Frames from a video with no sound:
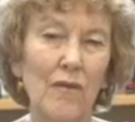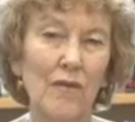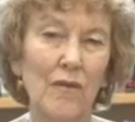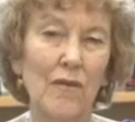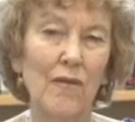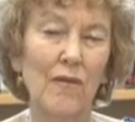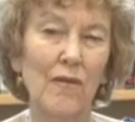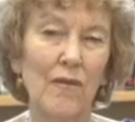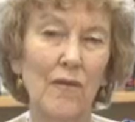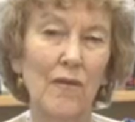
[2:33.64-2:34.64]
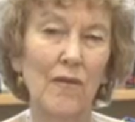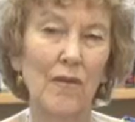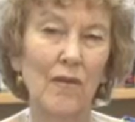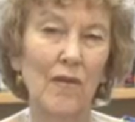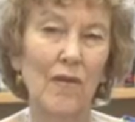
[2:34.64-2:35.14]

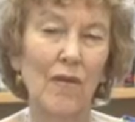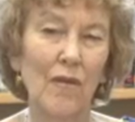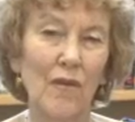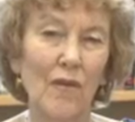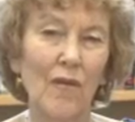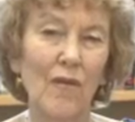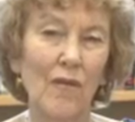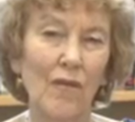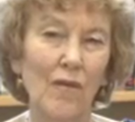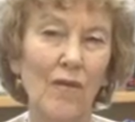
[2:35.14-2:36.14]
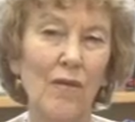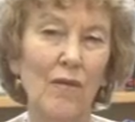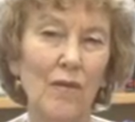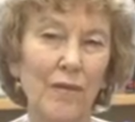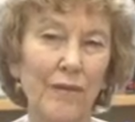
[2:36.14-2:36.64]

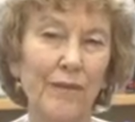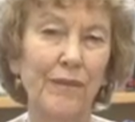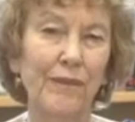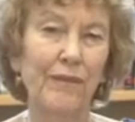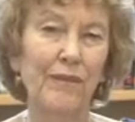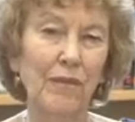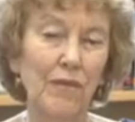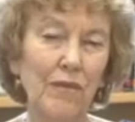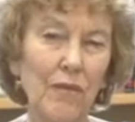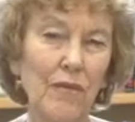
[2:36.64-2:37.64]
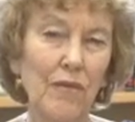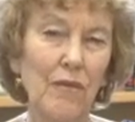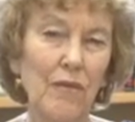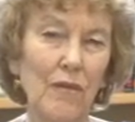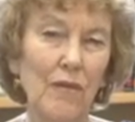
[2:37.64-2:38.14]

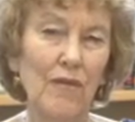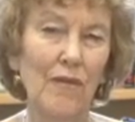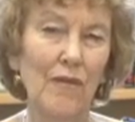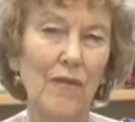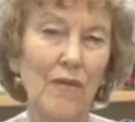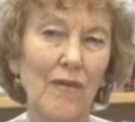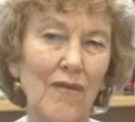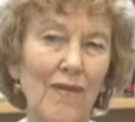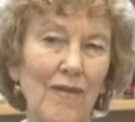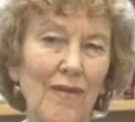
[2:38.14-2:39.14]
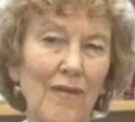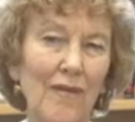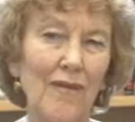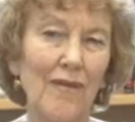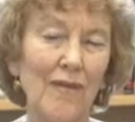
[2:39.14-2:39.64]

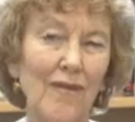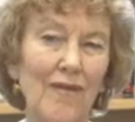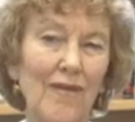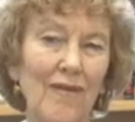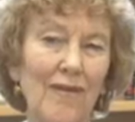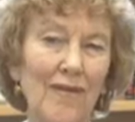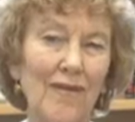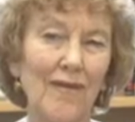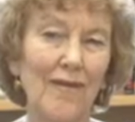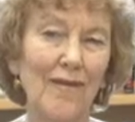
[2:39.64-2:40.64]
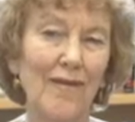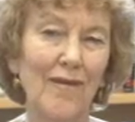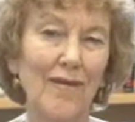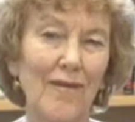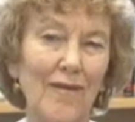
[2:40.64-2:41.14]

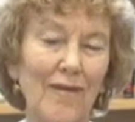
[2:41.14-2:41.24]
The person shown says nothing.